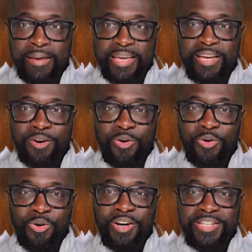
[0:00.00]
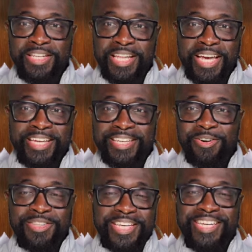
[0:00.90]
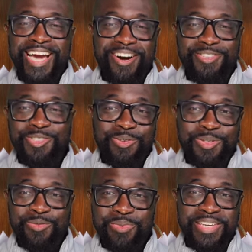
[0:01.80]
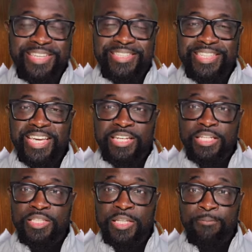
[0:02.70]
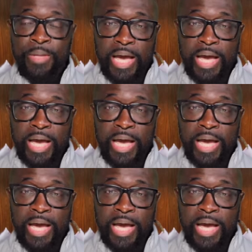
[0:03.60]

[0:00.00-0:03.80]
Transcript: on the couch, so to speak, and saying, listen,